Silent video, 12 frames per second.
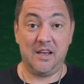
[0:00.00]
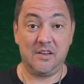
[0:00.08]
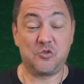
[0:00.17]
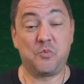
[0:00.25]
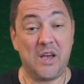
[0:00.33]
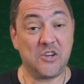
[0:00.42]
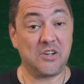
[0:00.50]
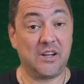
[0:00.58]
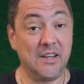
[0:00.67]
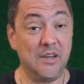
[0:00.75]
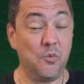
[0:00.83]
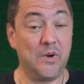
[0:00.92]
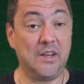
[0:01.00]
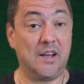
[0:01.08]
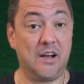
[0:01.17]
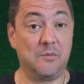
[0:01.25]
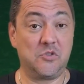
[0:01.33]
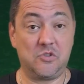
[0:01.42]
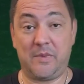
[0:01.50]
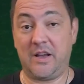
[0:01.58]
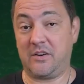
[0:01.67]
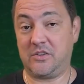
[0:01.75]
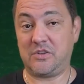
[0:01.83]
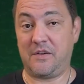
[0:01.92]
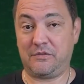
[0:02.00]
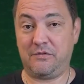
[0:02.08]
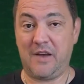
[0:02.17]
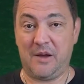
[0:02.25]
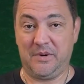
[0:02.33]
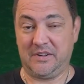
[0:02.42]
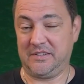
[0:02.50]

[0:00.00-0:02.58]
Especially when it comes to Microsoft Fabric.